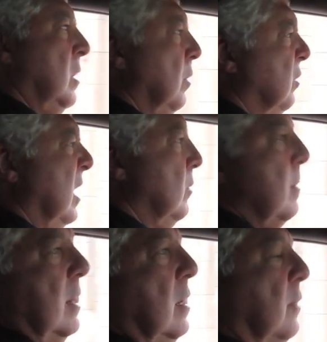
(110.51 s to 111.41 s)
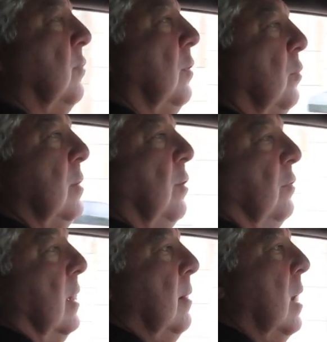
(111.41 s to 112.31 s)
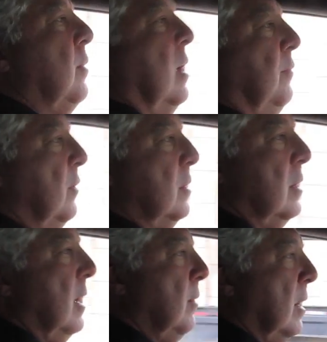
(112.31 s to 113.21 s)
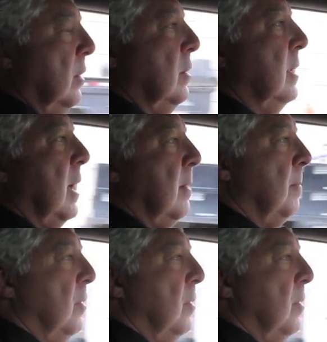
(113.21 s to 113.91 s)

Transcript: don't say we made a difference. We just say, hey, we had fun today. We had a good day.